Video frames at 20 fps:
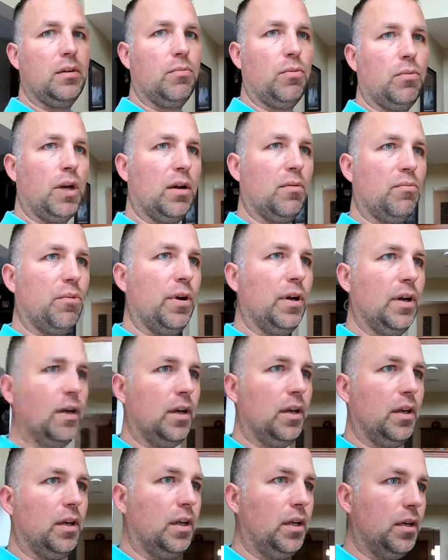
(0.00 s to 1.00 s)
of what I'm running
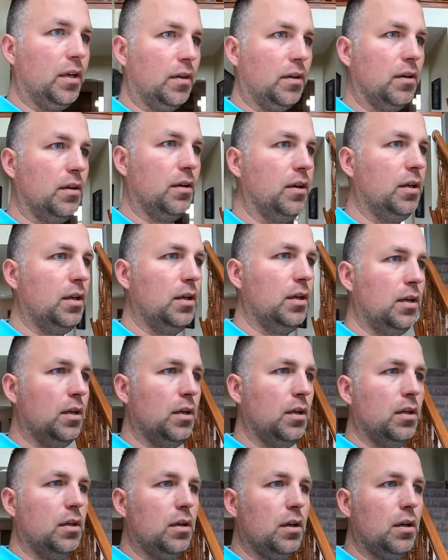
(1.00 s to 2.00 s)
in here,
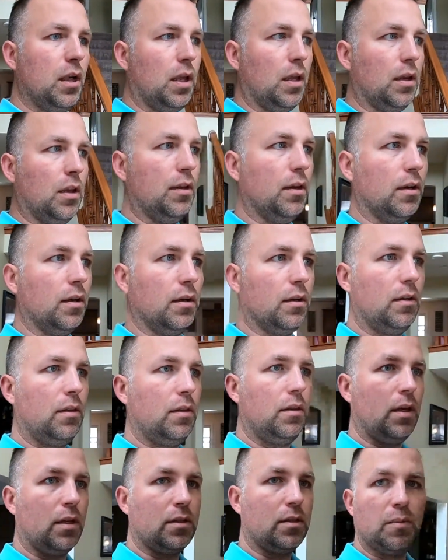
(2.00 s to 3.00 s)
and
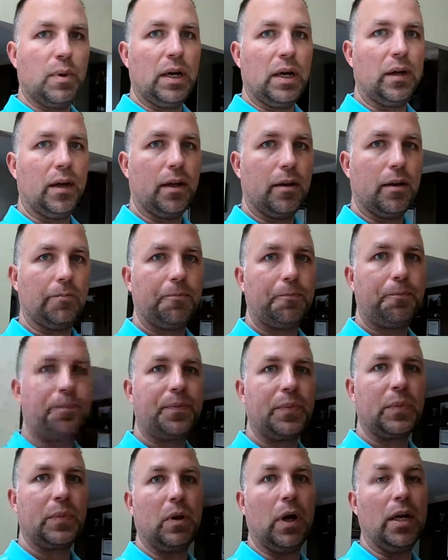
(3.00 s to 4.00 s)
that's about it.
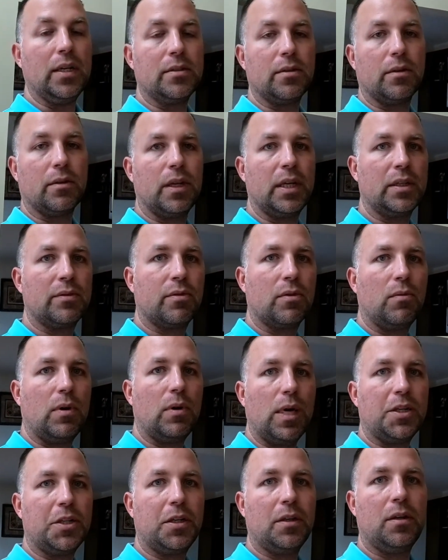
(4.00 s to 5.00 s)
All right, so thanks for
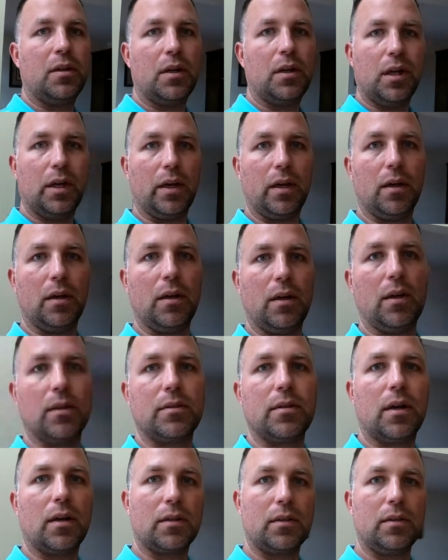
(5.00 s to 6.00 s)
watching, and I'll
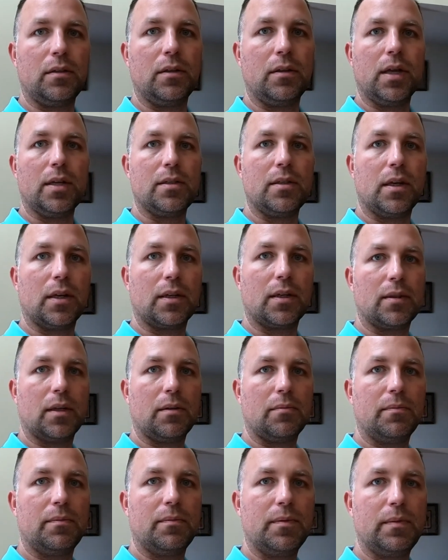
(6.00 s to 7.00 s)
talk to you guys next
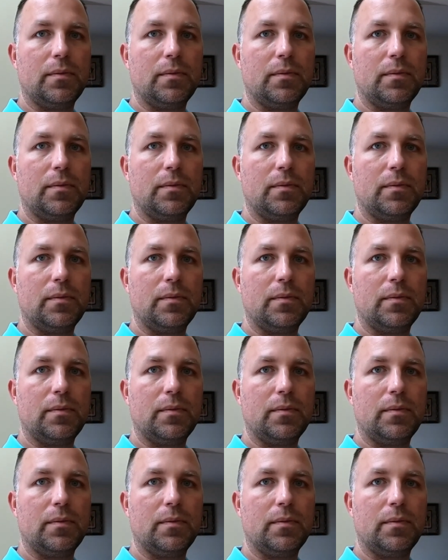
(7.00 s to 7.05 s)
time.